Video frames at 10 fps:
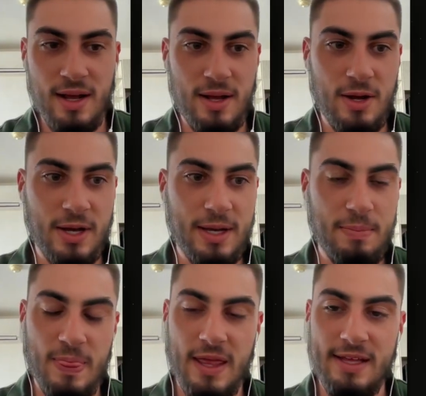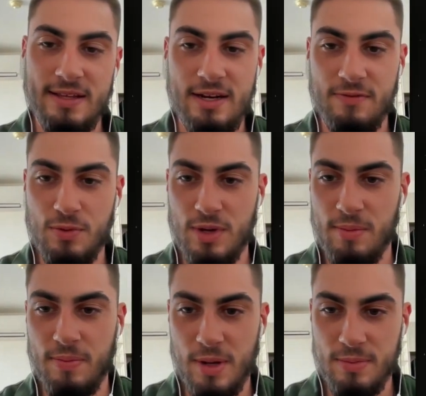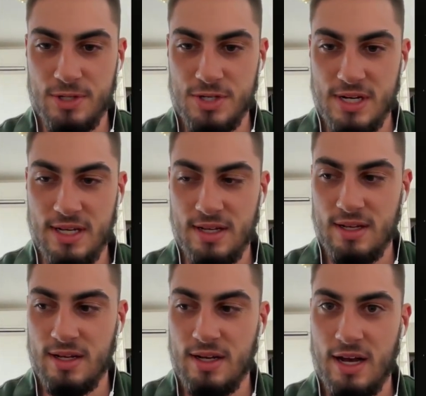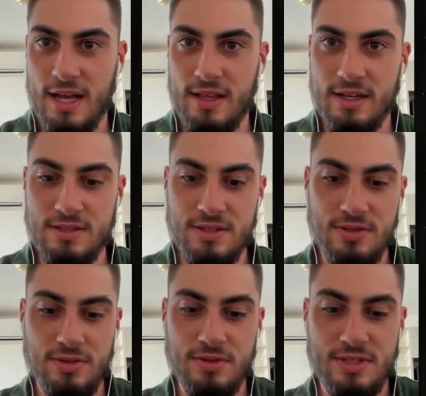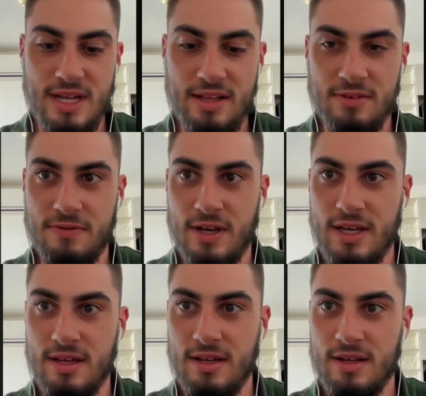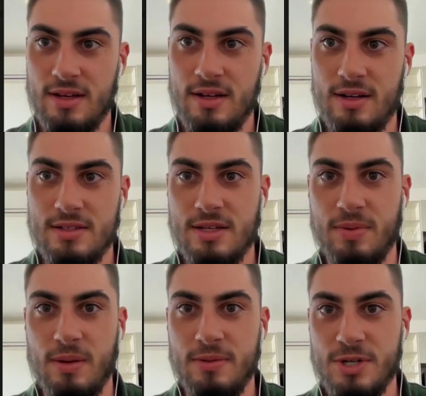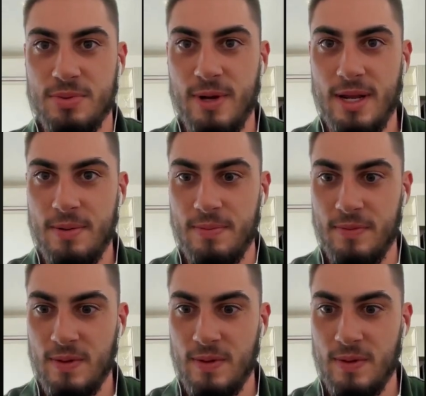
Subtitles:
Okay, and then if you want to publish it, I like to use Netlify to publish mine.